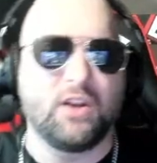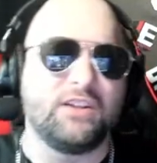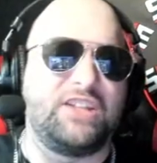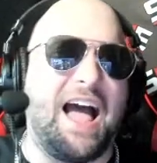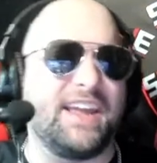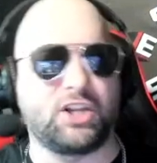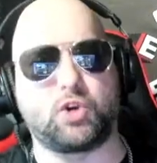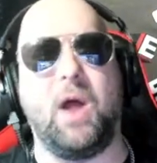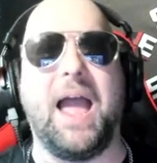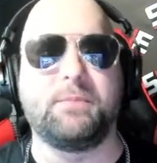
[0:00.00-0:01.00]

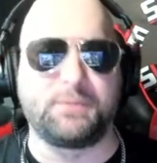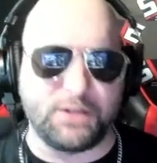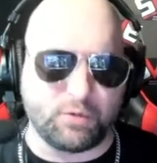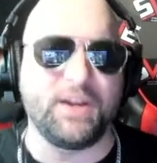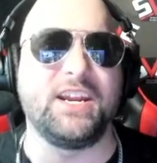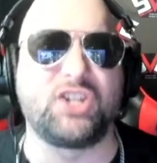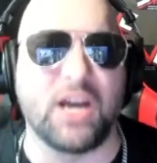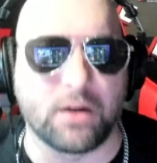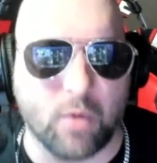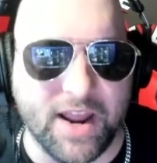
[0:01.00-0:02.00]
diatribes between each
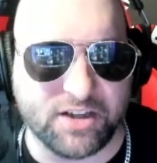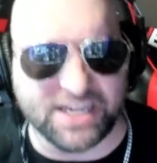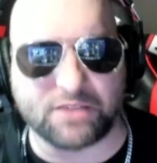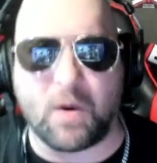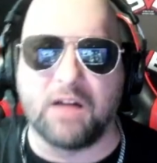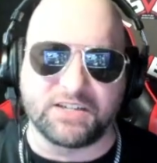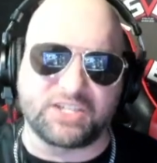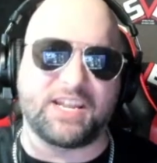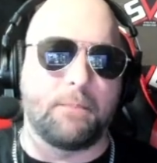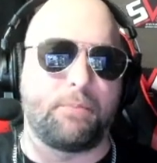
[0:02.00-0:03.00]
other, right? Seth Rollins and
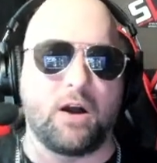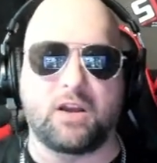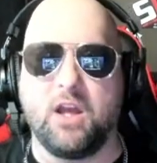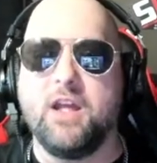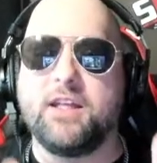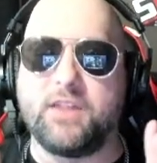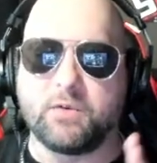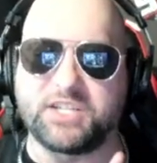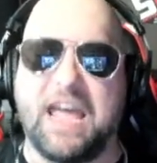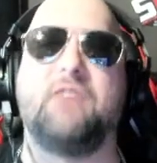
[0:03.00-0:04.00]
CM Punk. There
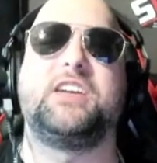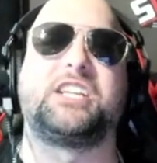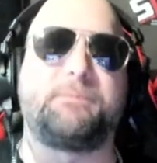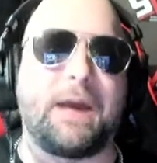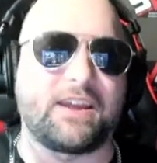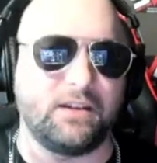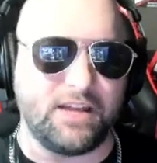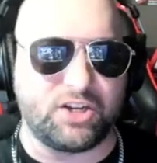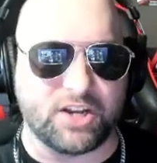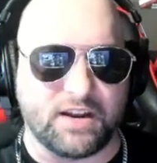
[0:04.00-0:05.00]
is heavy
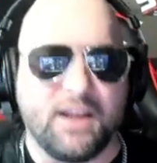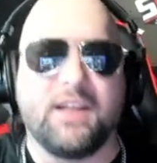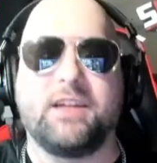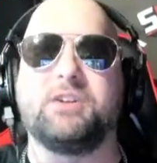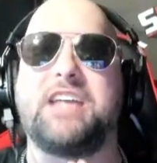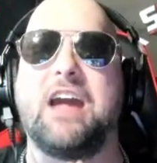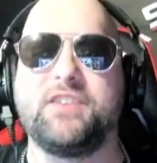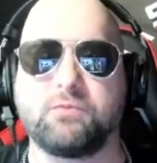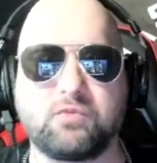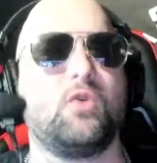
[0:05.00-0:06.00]
speculation. There is
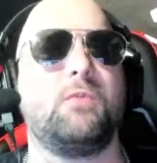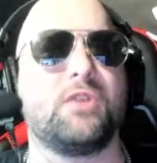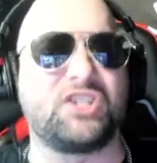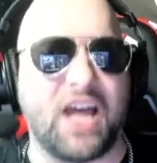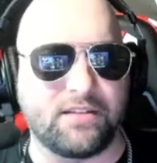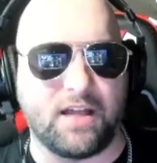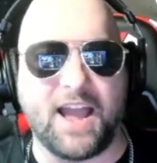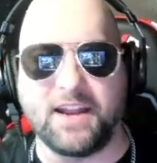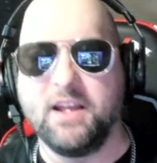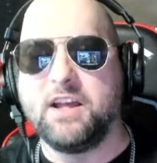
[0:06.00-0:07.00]
heavy rumors
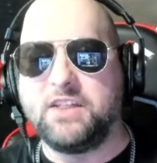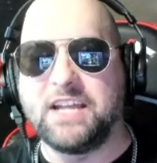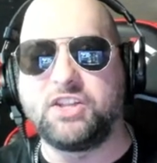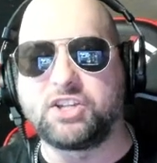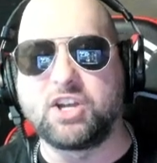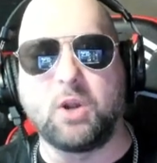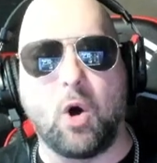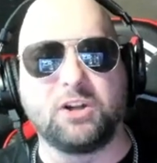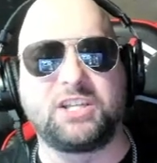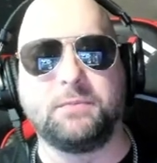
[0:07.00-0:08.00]
online that this could
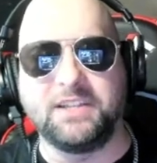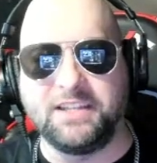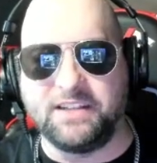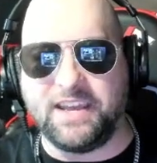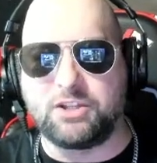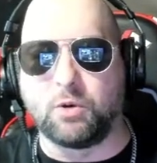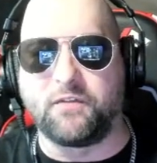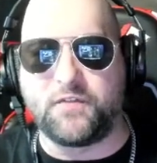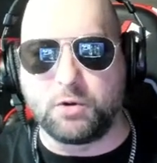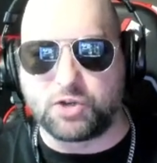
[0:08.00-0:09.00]
ultimately lead to a
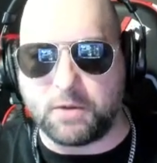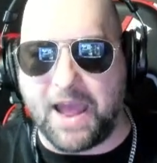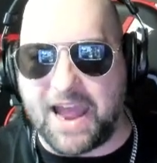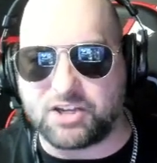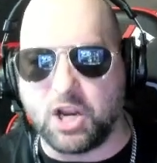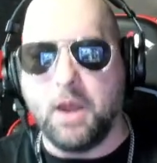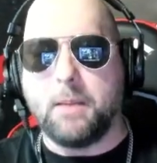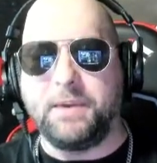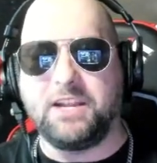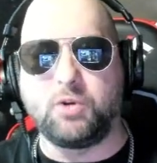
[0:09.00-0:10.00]
future match
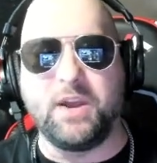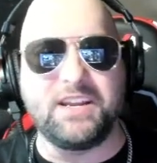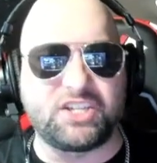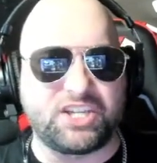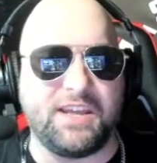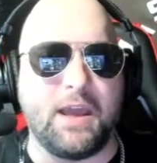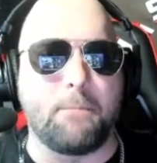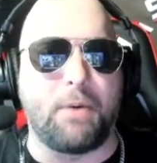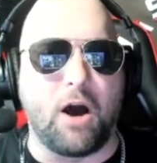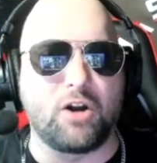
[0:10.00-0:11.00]
between
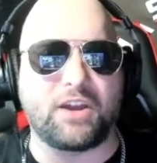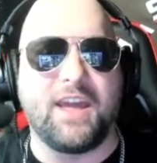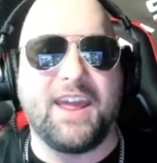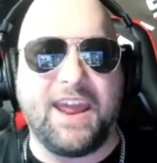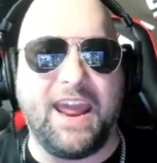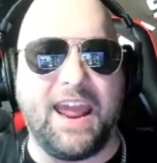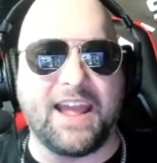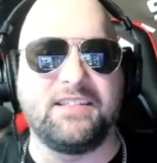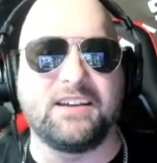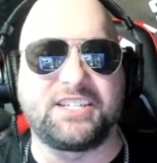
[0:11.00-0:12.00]
CM Punk
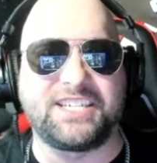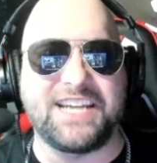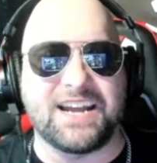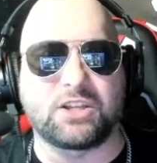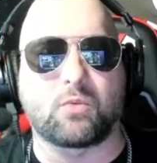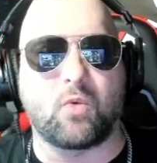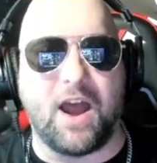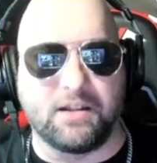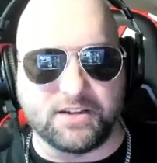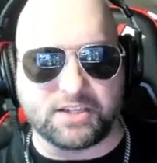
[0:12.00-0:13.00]
and Seth
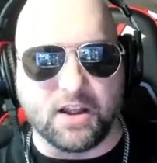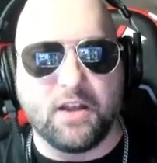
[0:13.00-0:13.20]
Rollins.